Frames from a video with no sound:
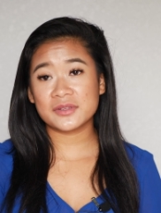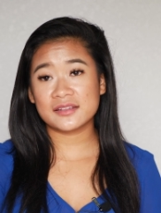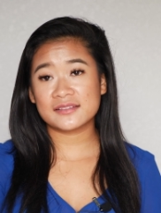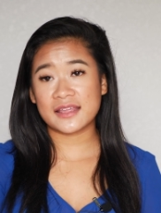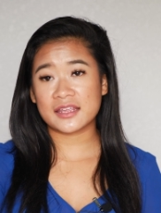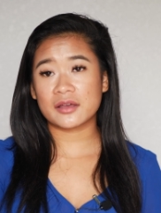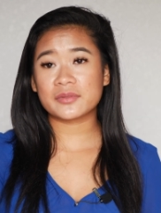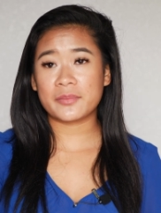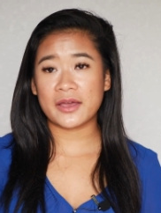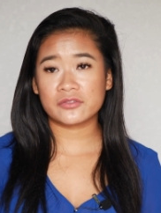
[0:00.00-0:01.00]
me in setting
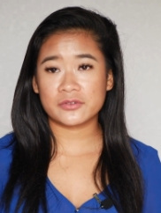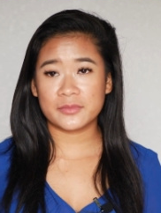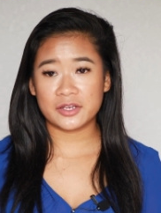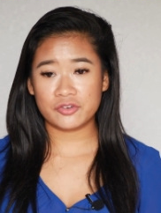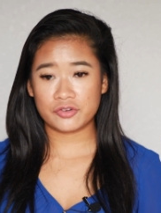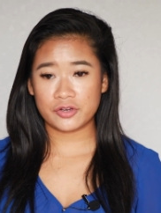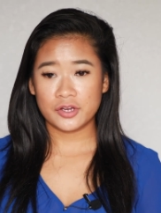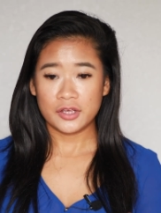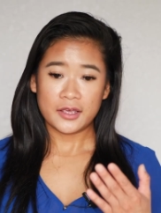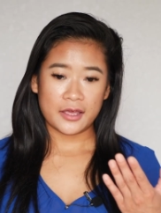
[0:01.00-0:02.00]
up the password
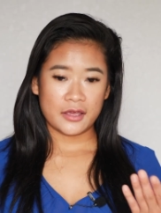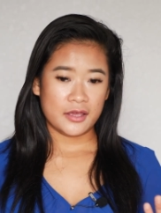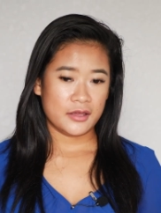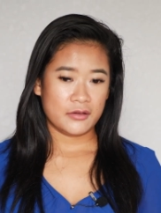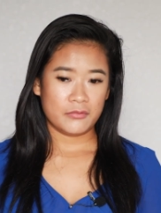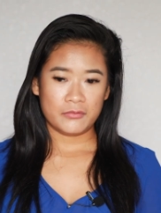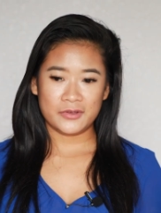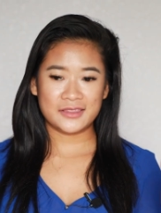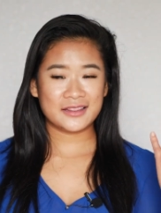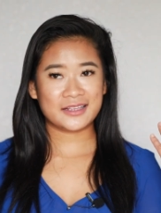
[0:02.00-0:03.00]
manager
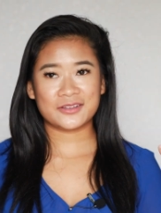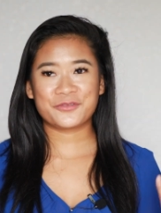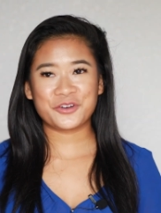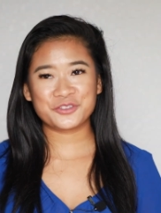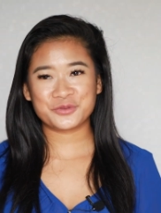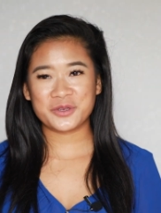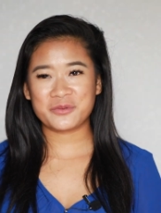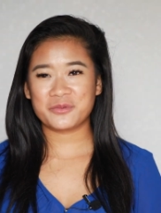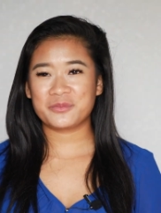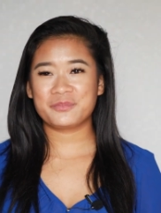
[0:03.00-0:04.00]
within like the first
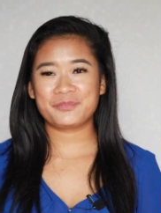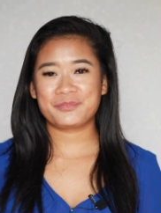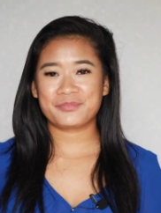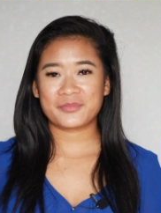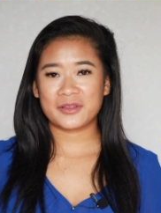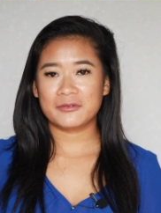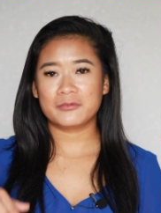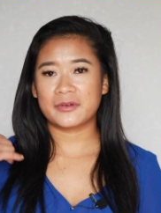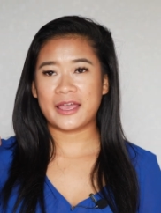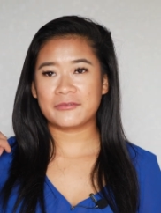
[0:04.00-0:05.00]
week
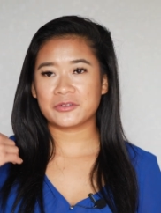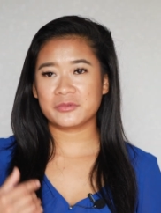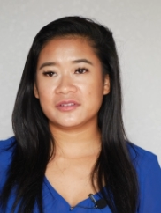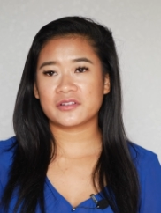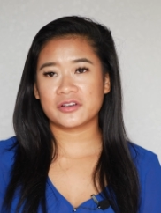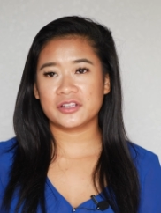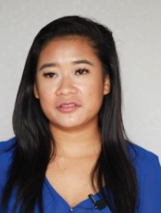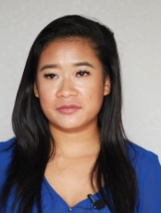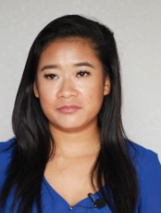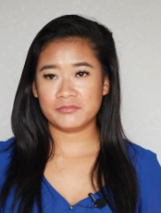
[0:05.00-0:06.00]
after we
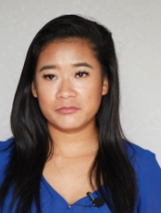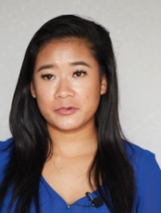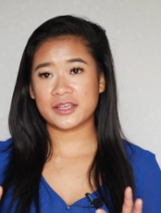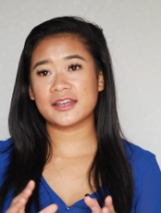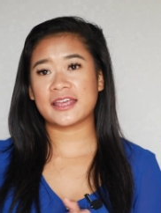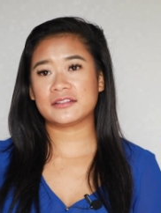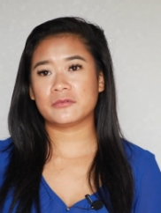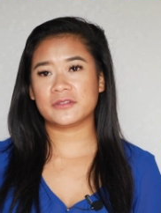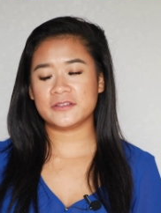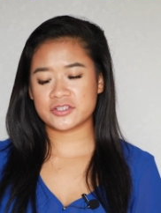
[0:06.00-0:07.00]
started
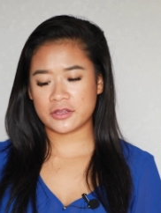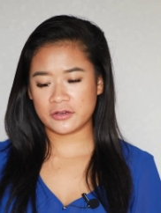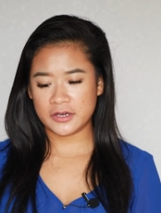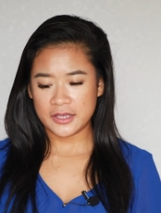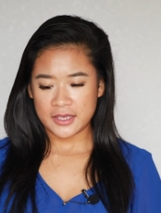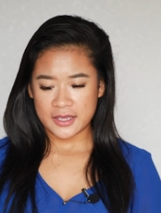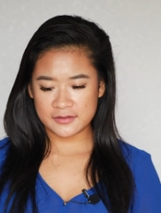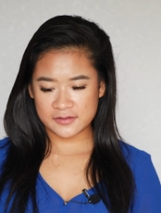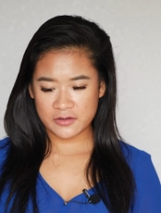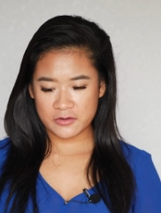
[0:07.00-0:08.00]
reconnecting with each other.
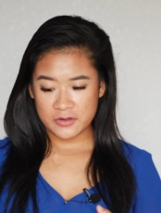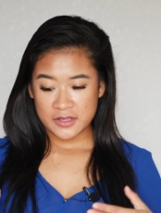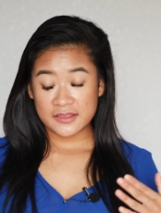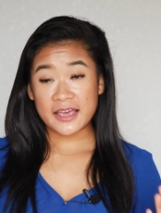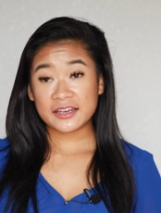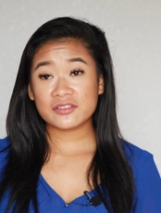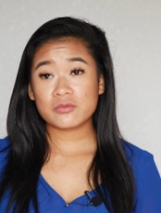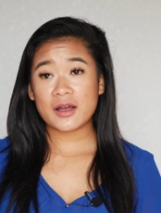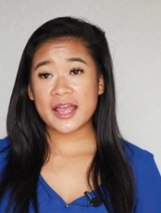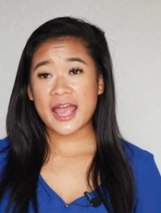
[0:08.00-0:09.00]
And so that
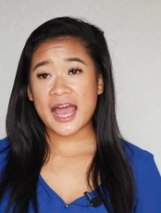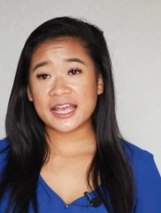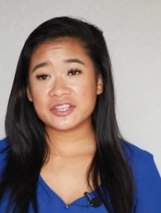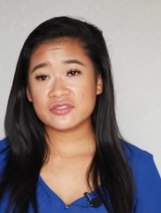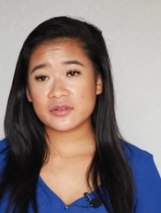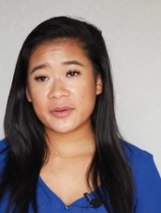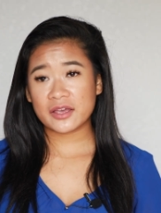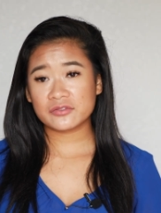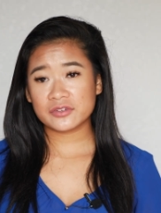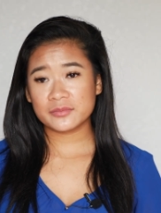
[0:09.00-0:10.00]
is why I use a
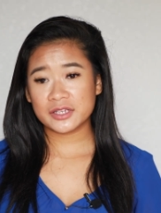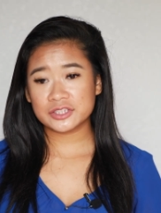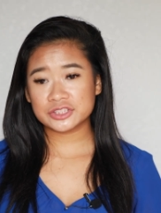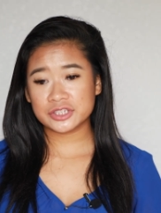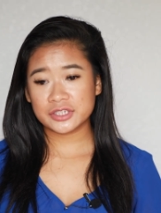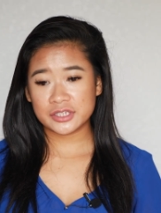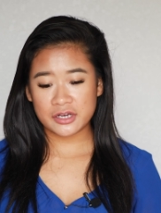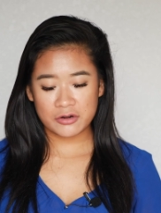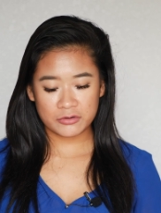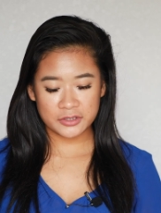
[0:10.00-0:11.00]
password manager.
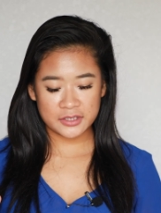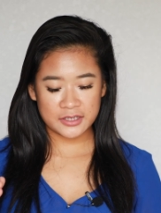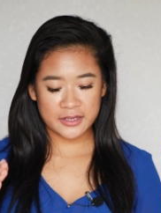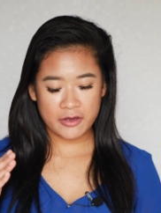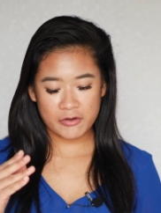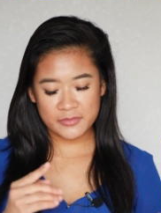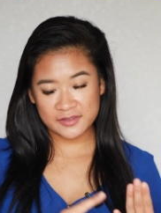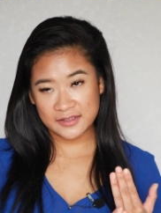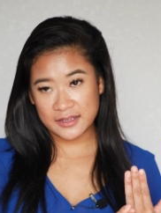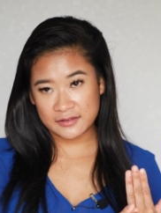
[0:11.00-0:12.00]
Not only did it help
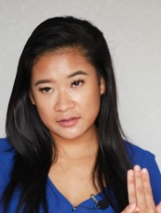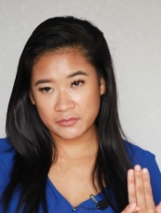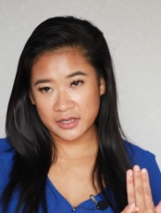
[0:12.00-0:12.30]
me see that